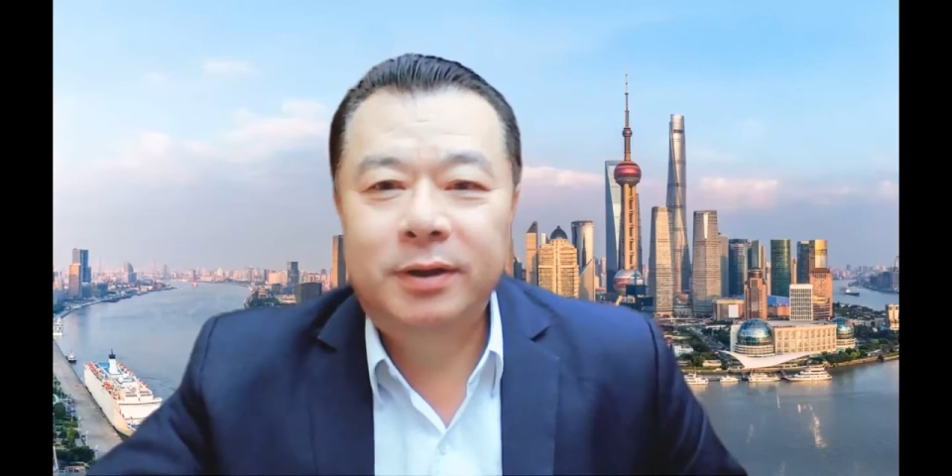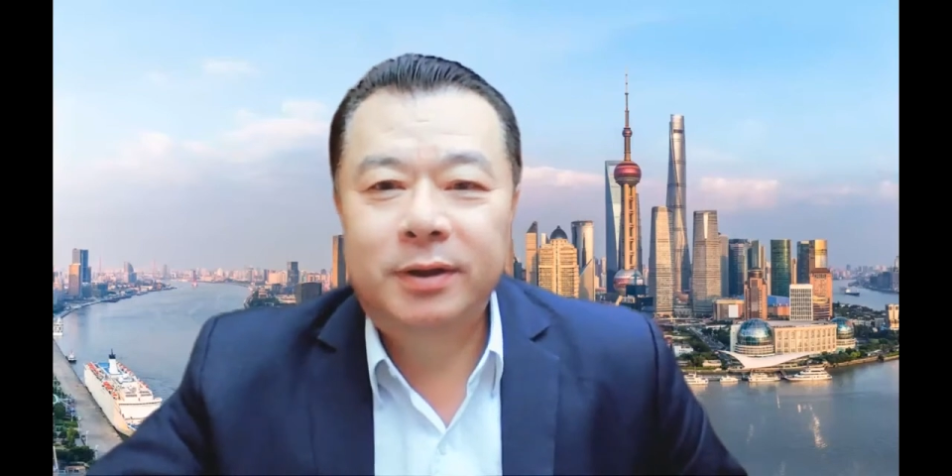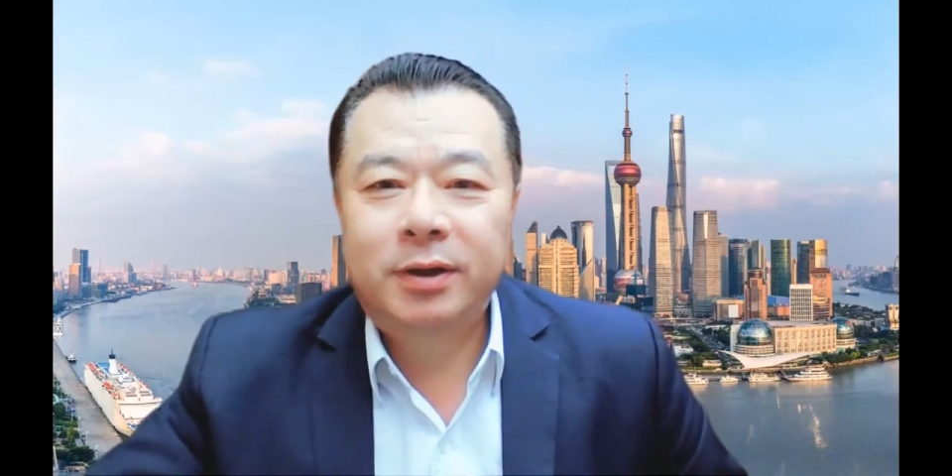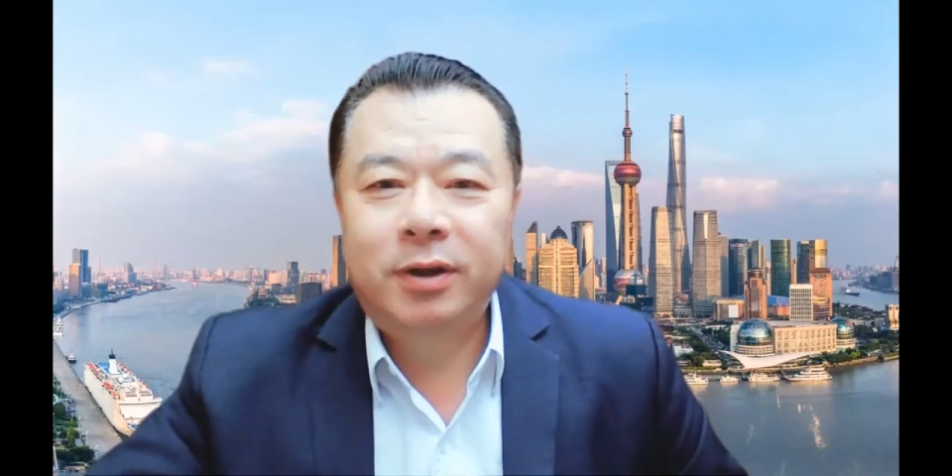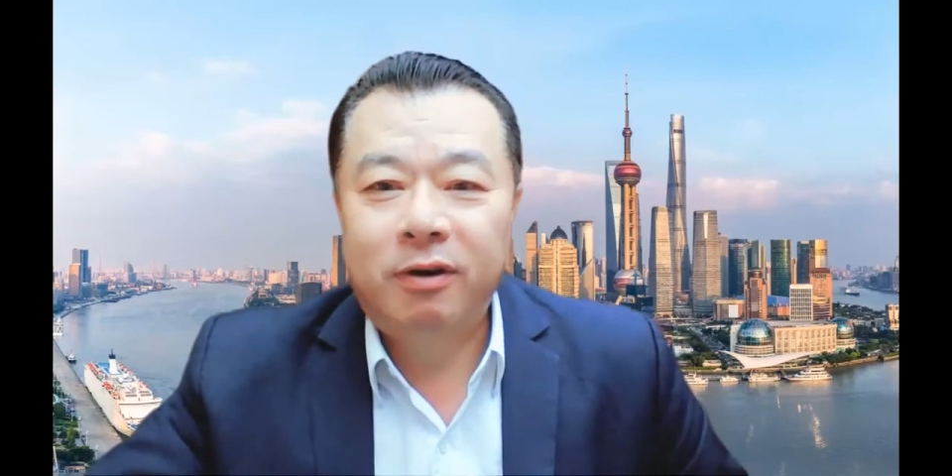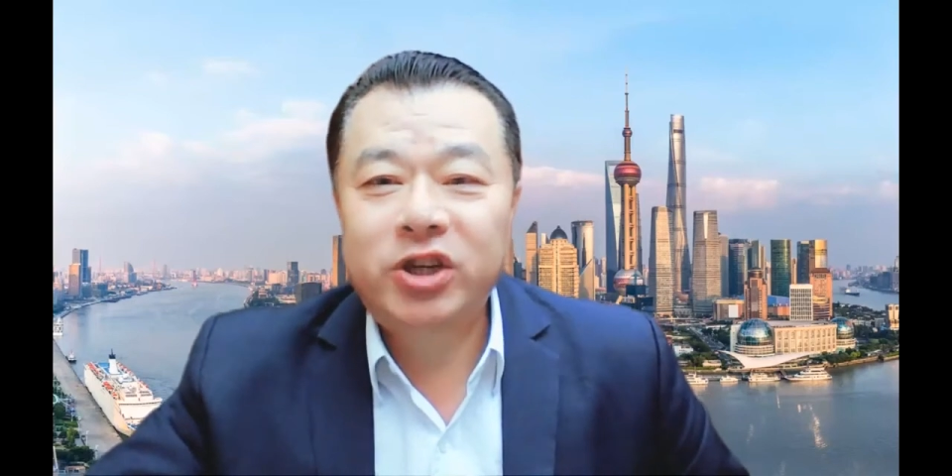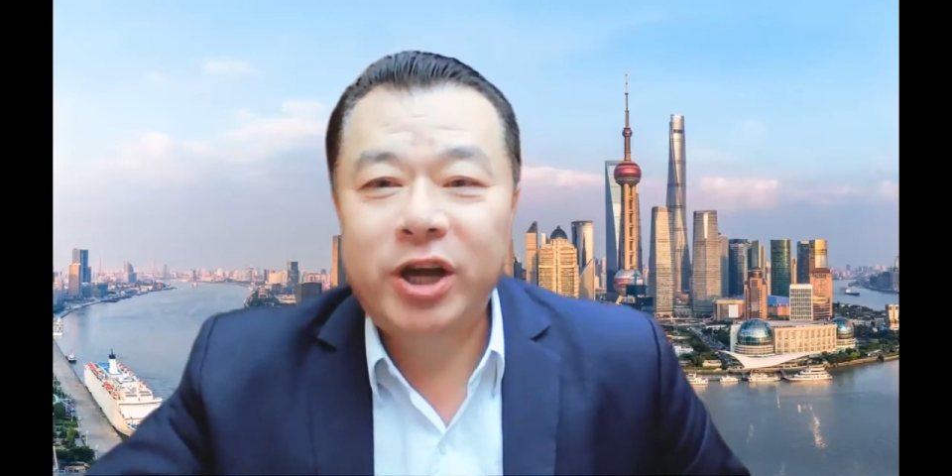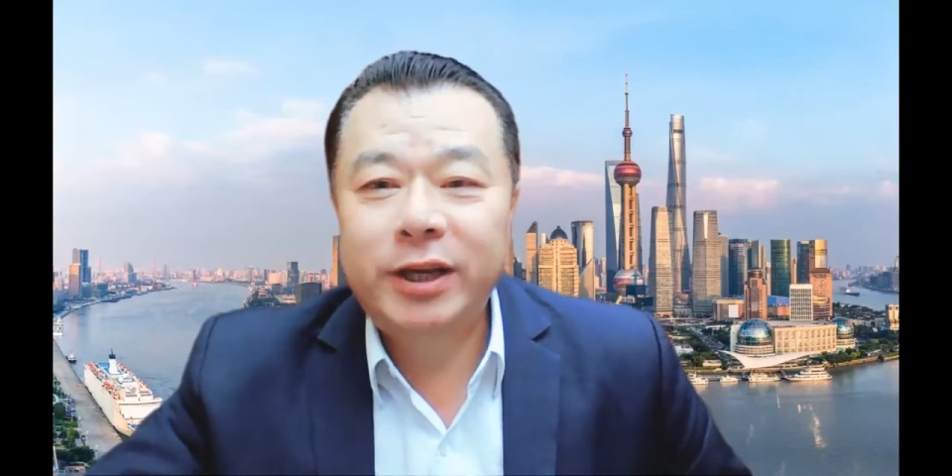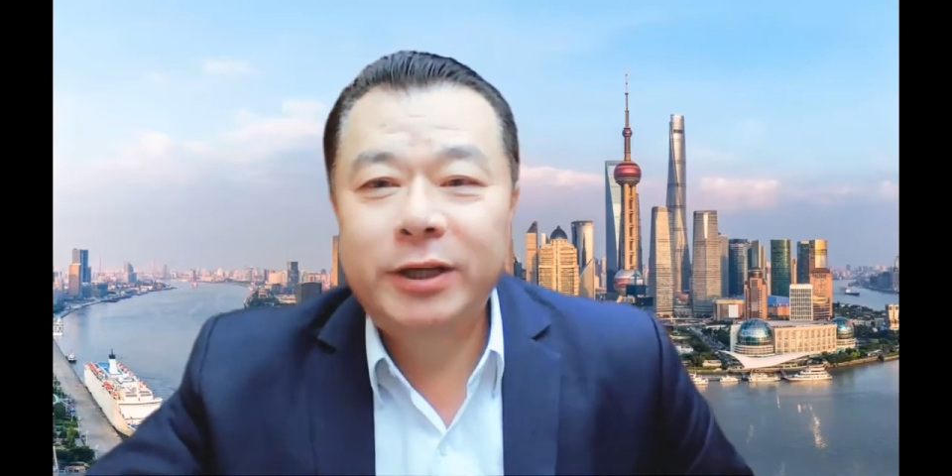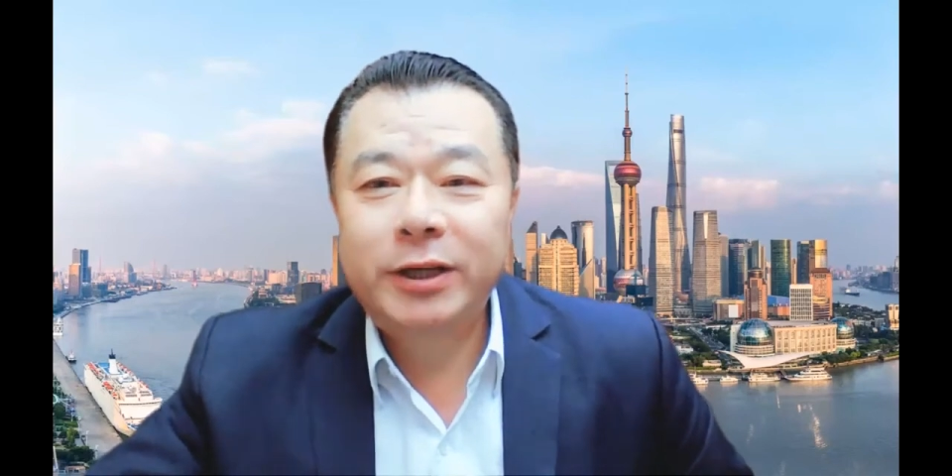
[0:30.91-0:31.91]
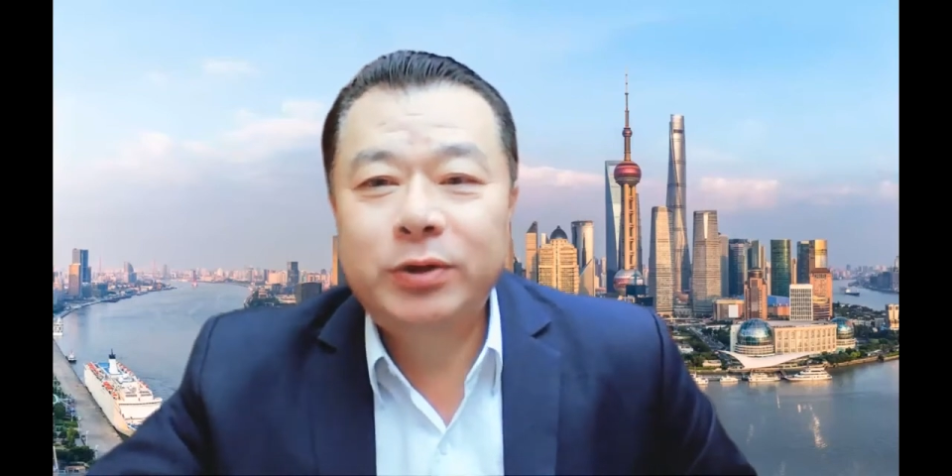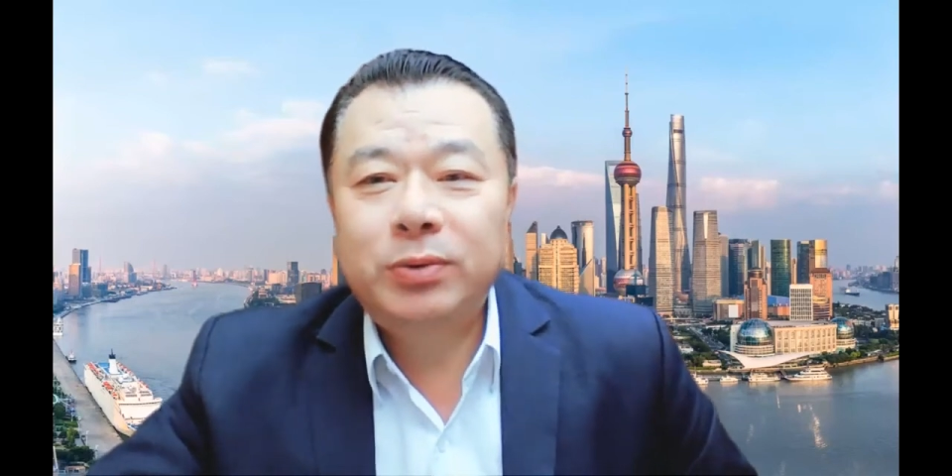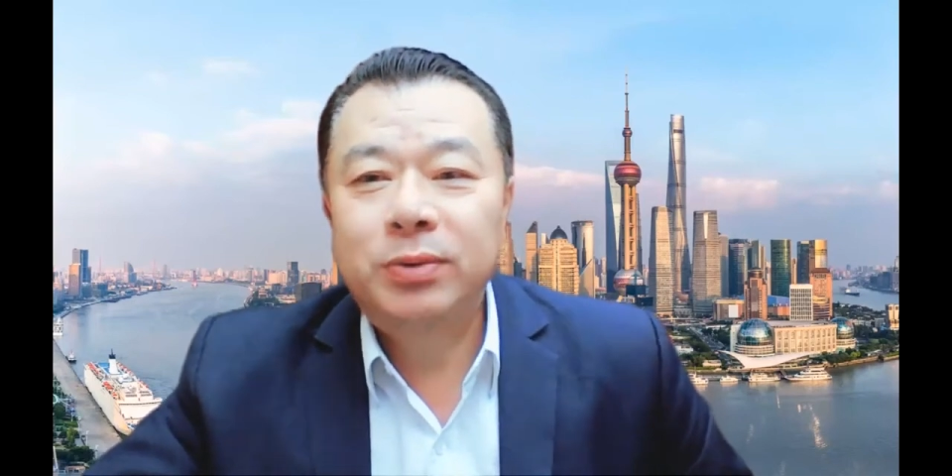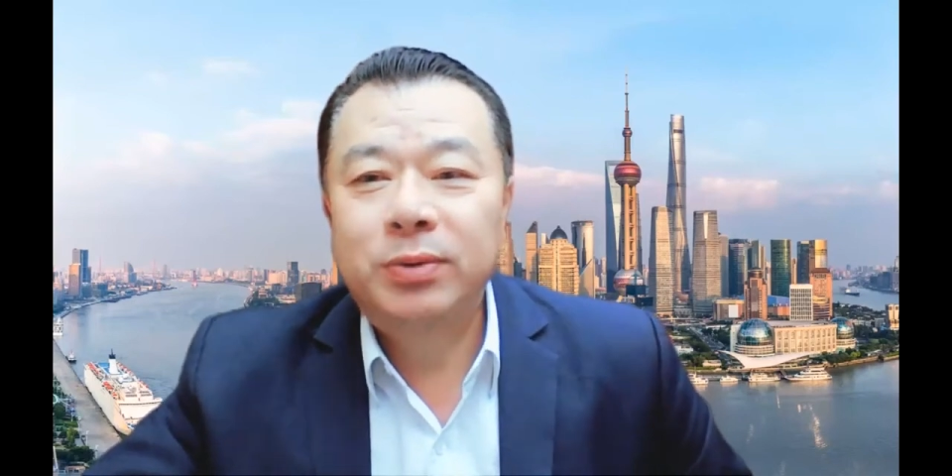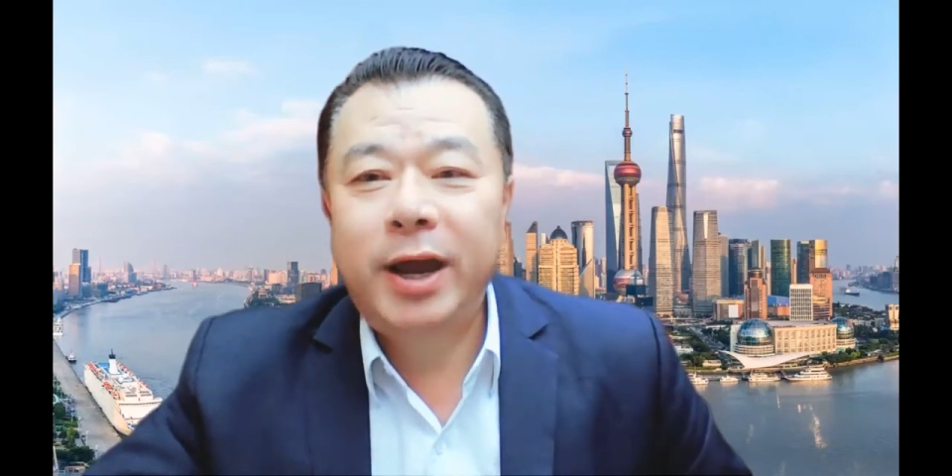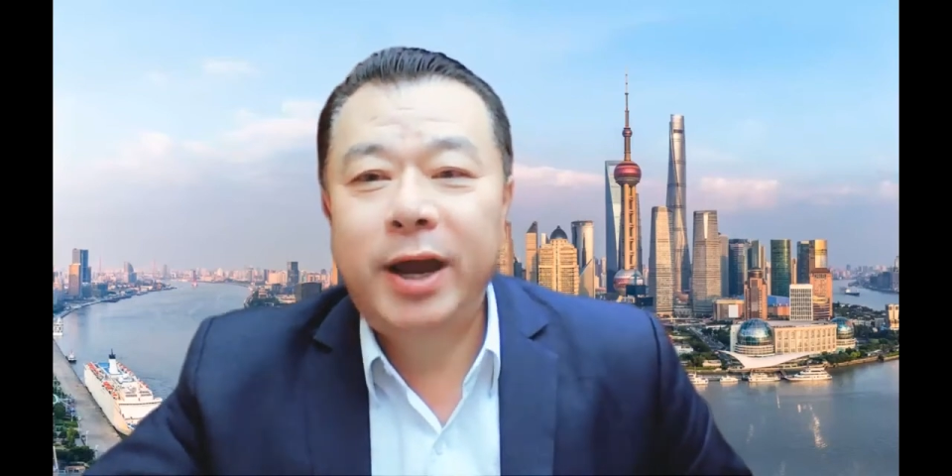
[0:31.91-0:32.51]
of the Chinese crew and